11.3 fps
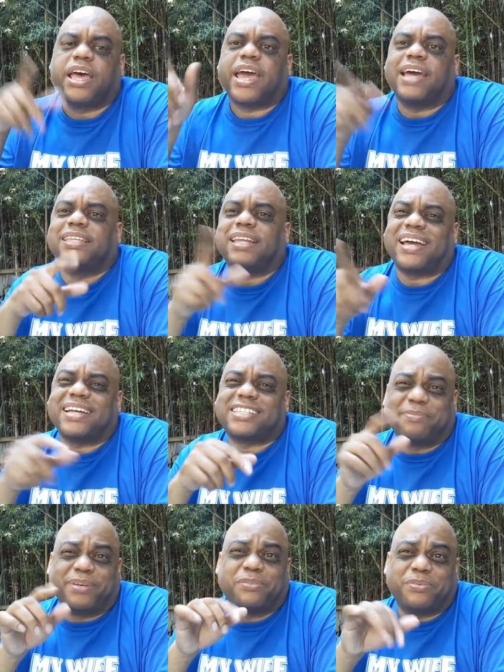and then i got
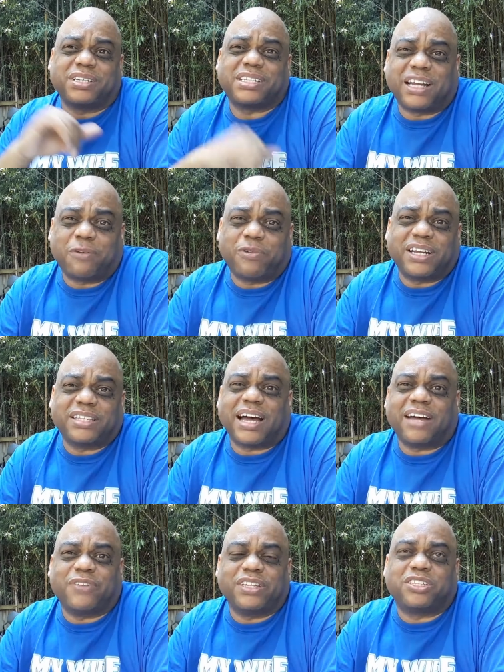some other books that i want to
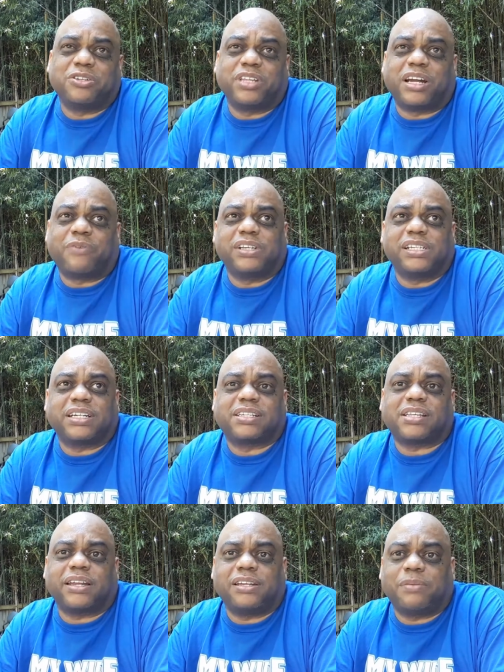dive into that i'm really
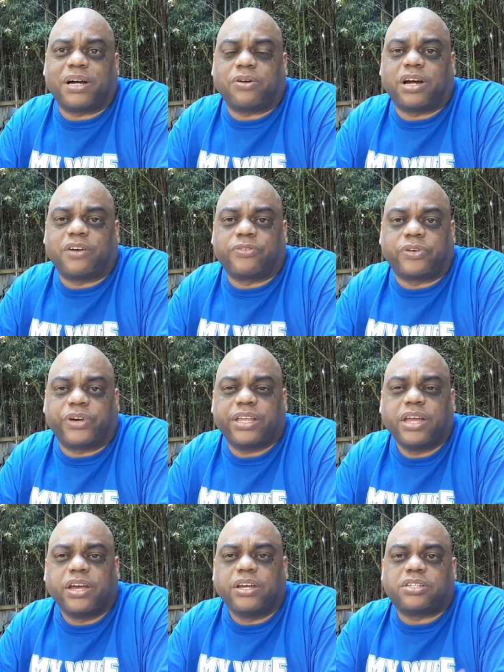excited about covering
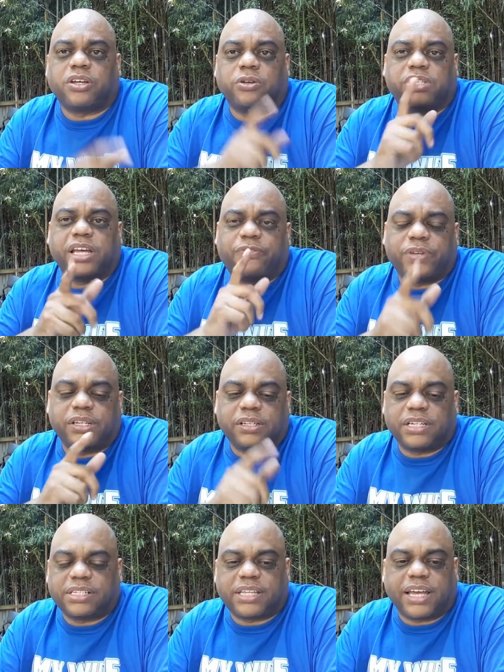so
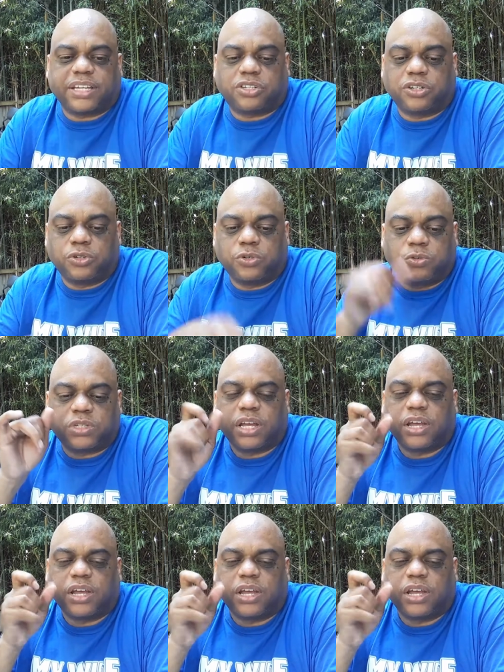definitely stay tuned